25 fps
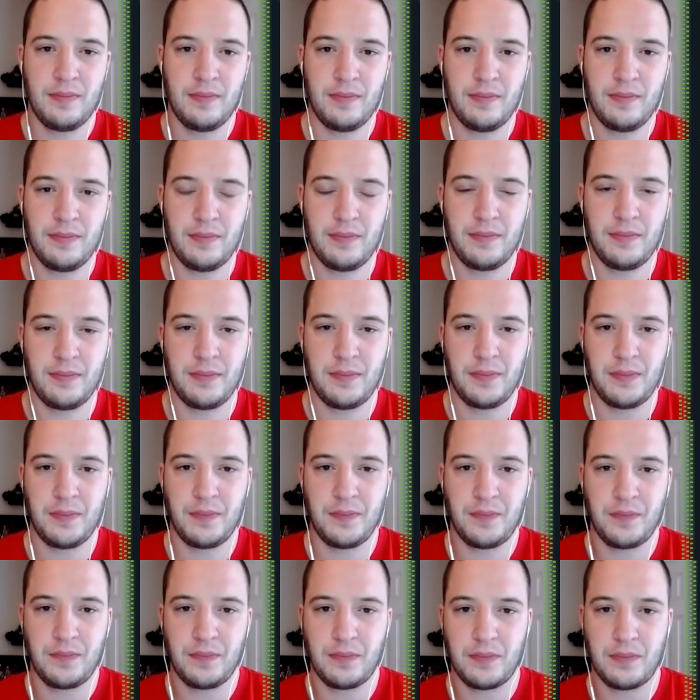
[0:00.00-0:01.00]

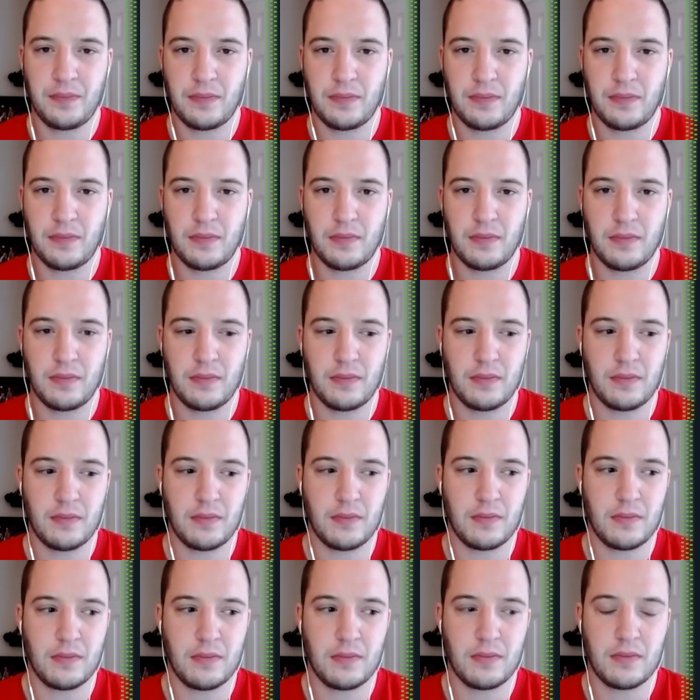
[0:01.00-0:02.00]

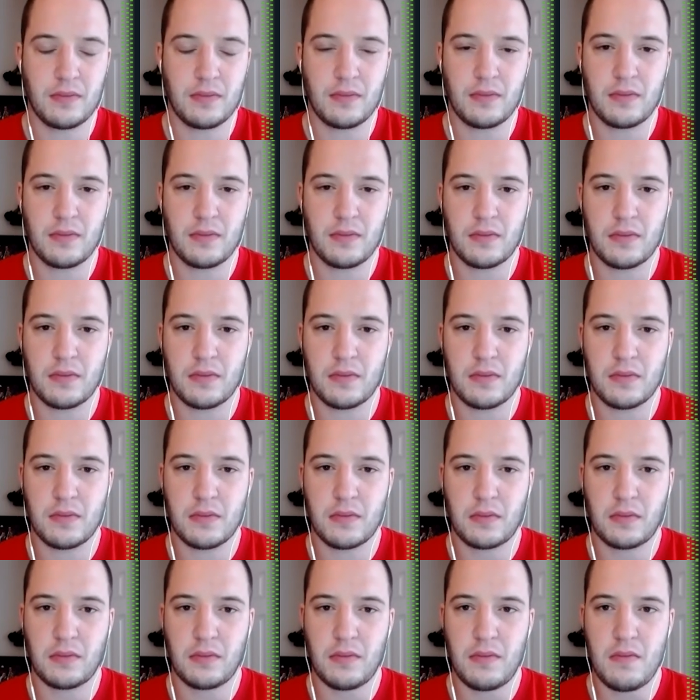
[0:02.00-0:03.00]

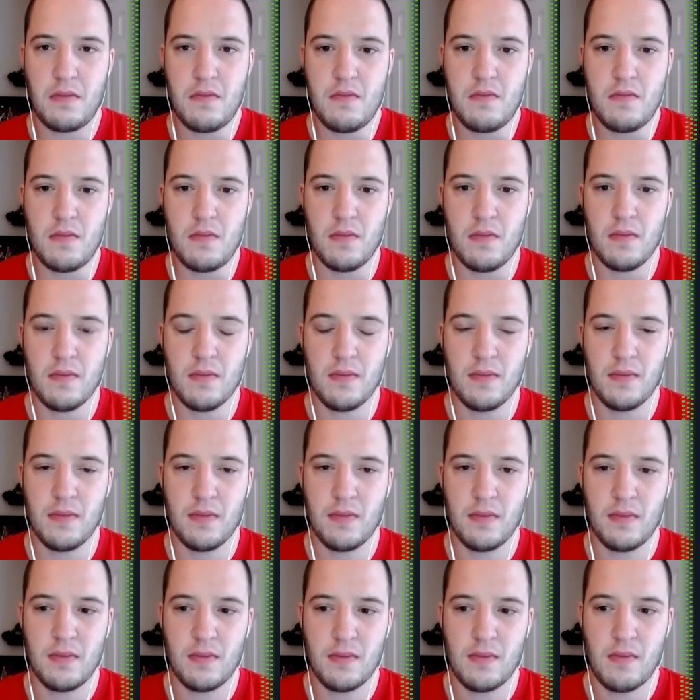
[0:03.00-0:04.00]

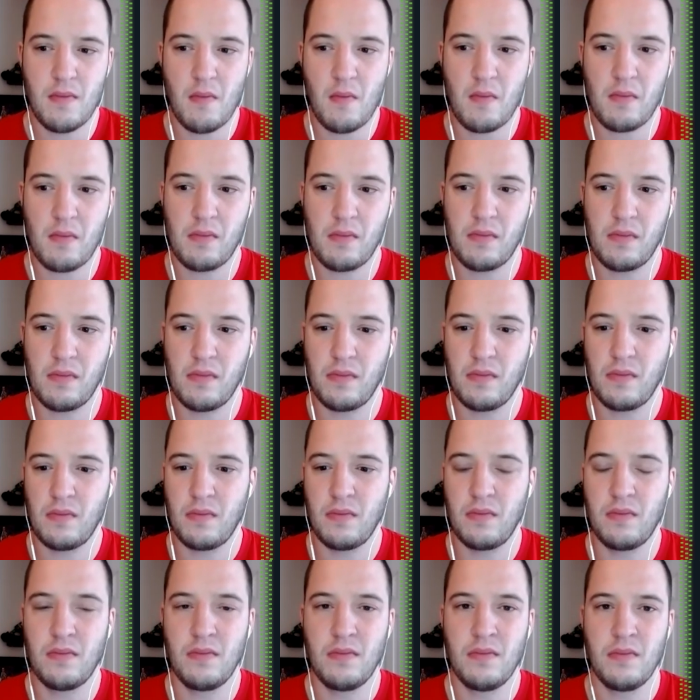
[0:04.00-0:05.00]

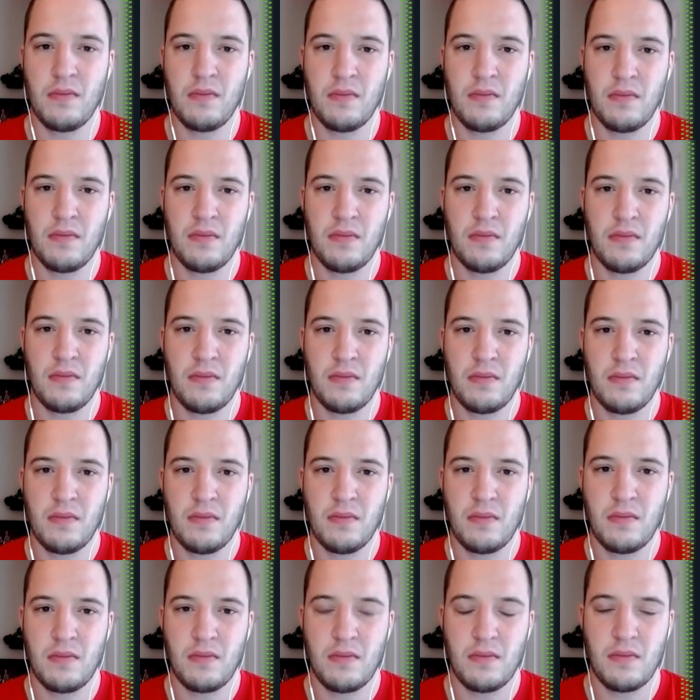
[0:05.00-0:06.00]

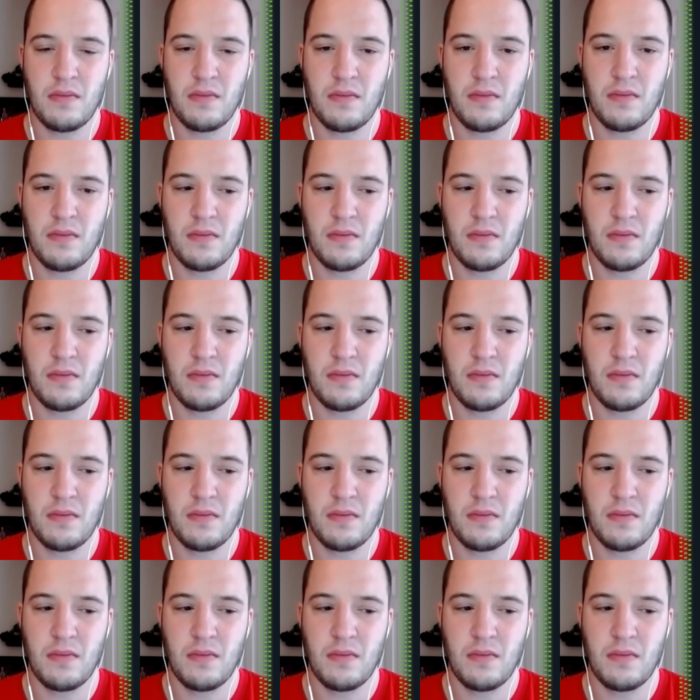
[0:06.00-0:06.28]
The person shown says nothing.